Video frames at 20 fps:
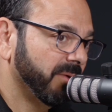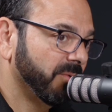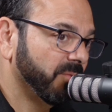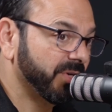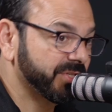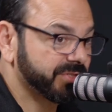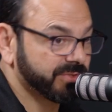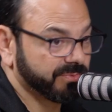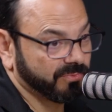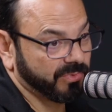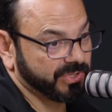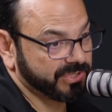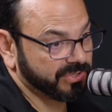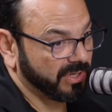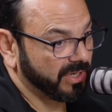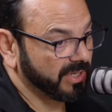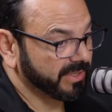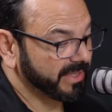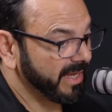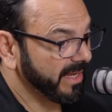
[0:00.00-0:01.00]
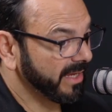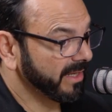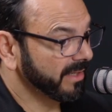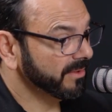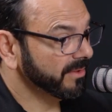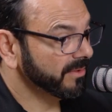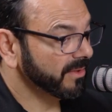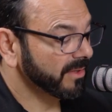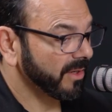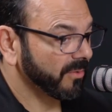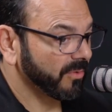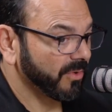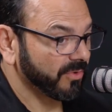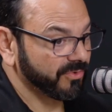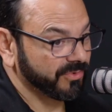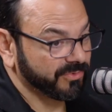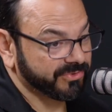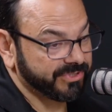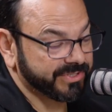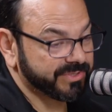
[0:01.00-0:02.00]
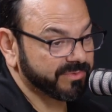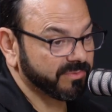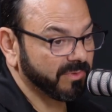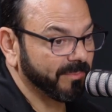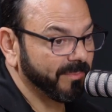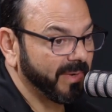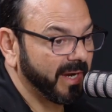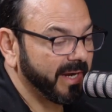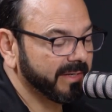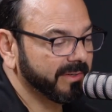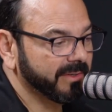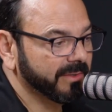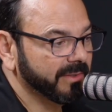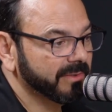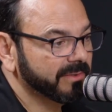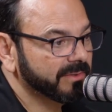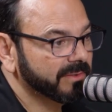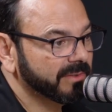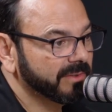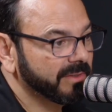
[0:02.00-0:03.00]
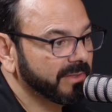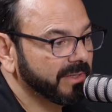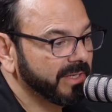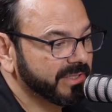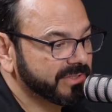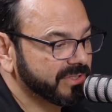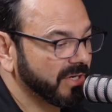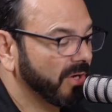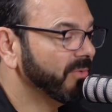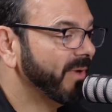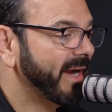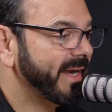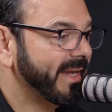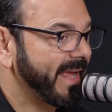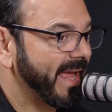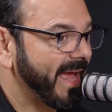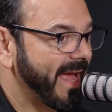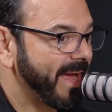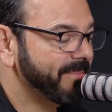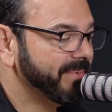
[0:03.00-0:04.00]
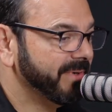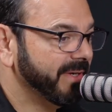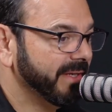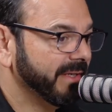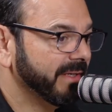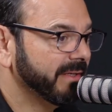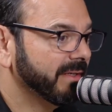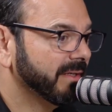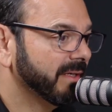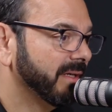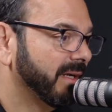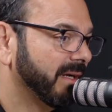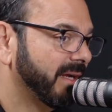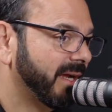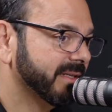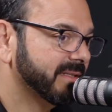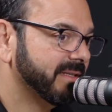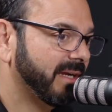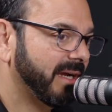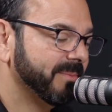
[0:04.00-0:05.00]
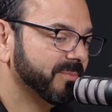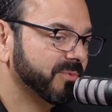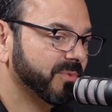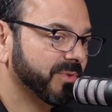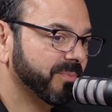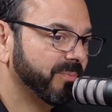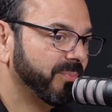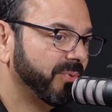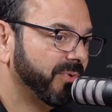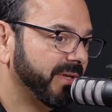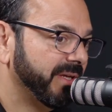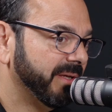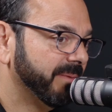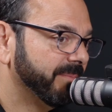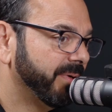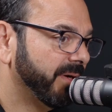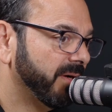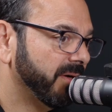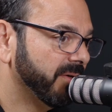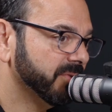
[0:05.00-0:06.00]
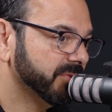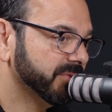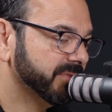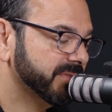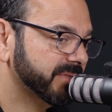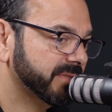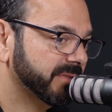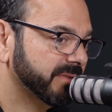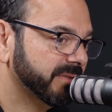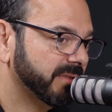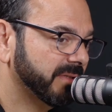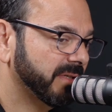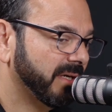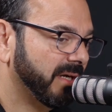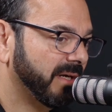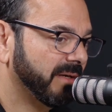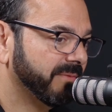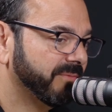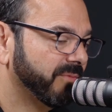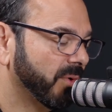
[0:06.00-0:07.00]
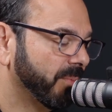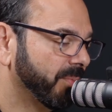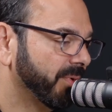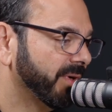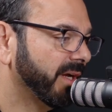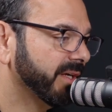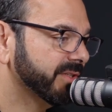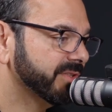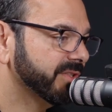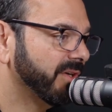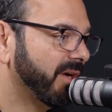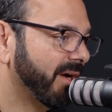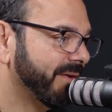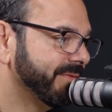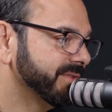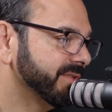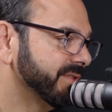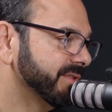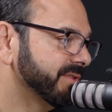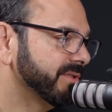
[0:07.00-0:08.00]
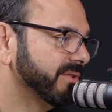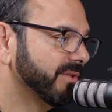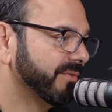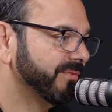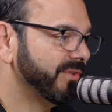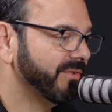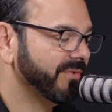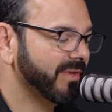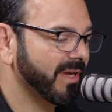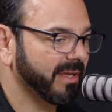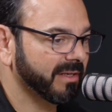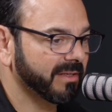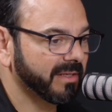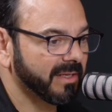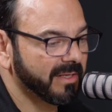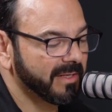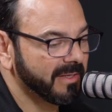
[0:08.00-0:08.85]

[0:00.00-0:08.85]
Which again, just a reminder, it's already happening a lot of times with pre and post for production offices. So if you've got,